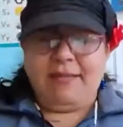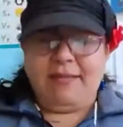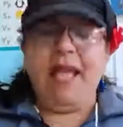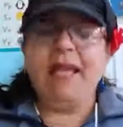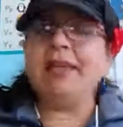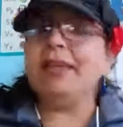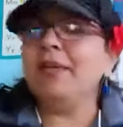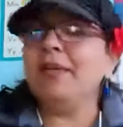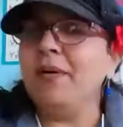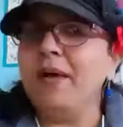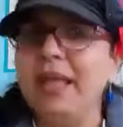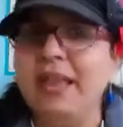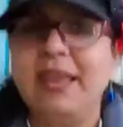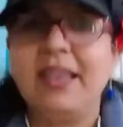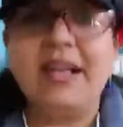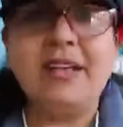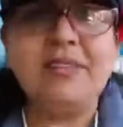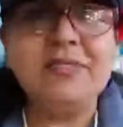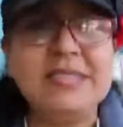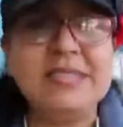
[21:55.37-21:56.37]
I know, I
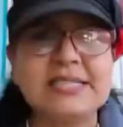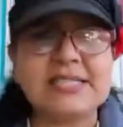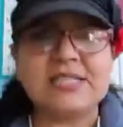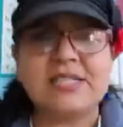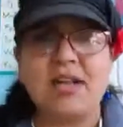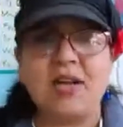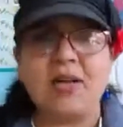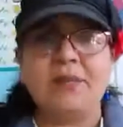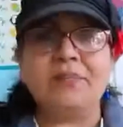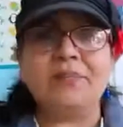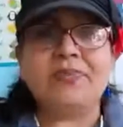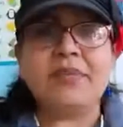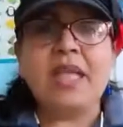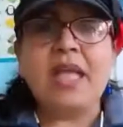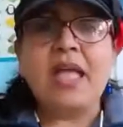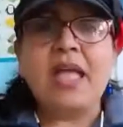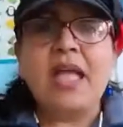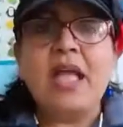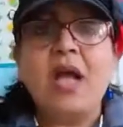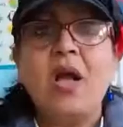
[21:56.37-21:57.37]
love this song.
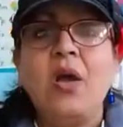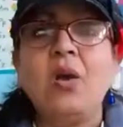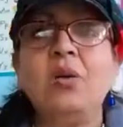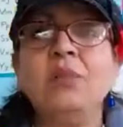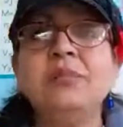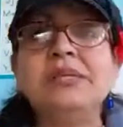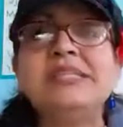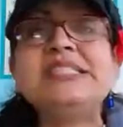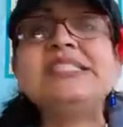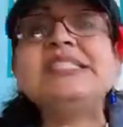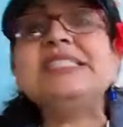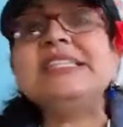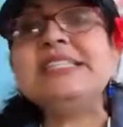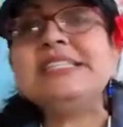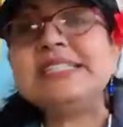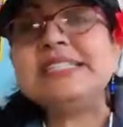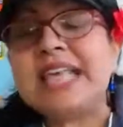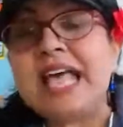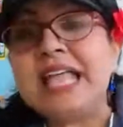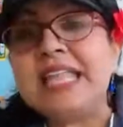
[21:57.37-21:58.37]
Oh, Mr.
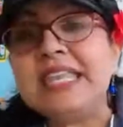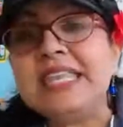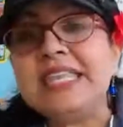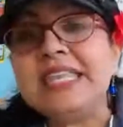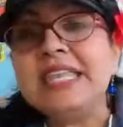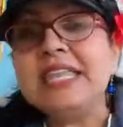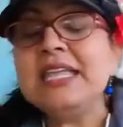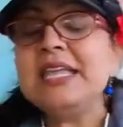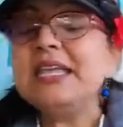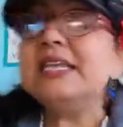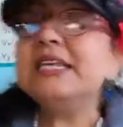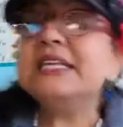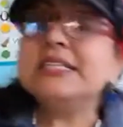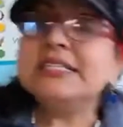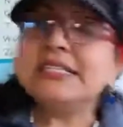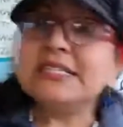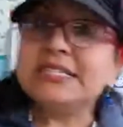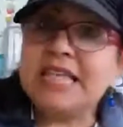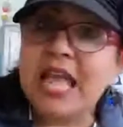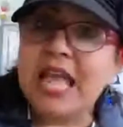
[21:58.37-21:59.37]
Sun,
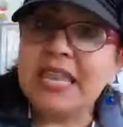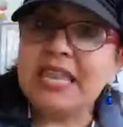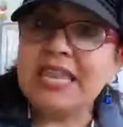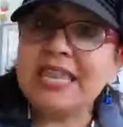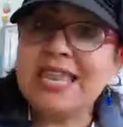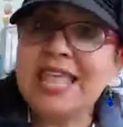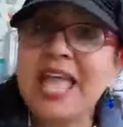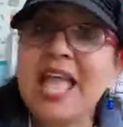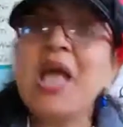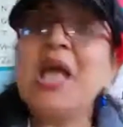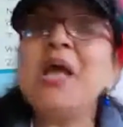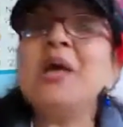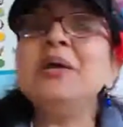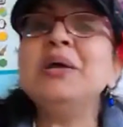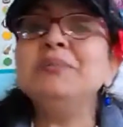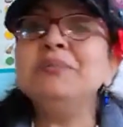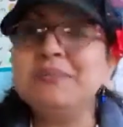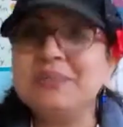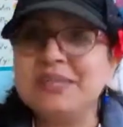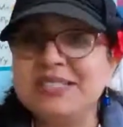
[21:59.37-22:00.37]
Sun,
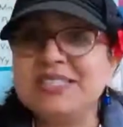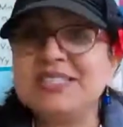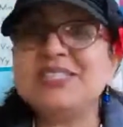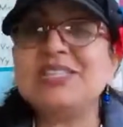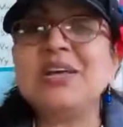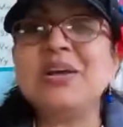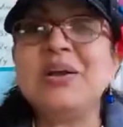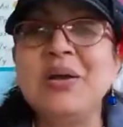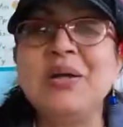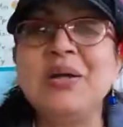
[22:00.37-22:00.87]
Mr.